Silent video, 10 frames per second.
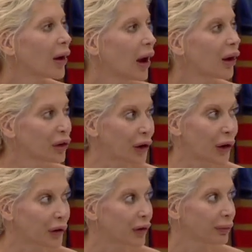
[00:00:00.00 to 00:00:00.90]
I got
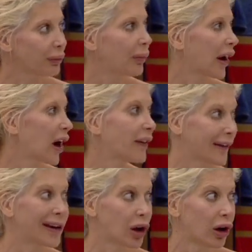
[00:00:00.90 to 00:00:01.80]
hurt by guys
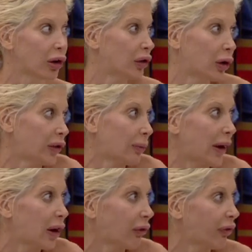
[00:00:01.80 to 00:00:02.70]
and girls, also
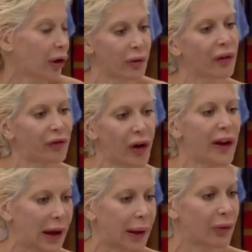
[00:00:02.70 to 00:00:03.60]
by girlfriend, not
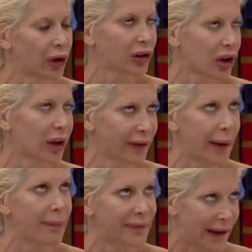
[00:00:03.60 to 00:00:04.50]
friend, like I'm not girlfriend,
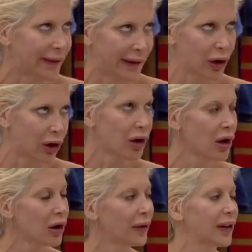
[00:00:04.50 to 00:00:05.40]
I'm dating or
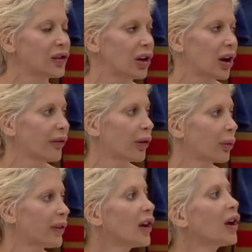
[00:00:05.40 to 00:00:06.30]
sexually involved
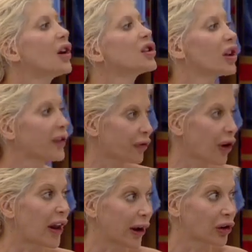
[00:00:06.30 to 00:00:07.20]
with just
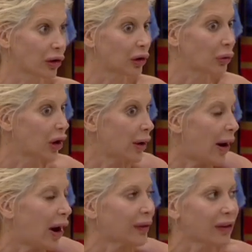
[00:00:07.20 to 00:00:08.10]
friend. I get hurt really
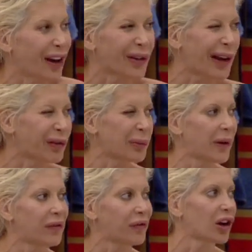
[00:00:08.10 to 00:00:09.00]
bad. So I don't have too
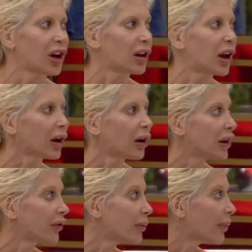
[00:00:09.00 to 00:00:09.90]
many friends, like
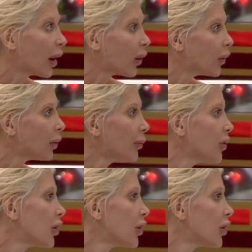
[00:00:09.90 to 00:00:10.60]
even back home.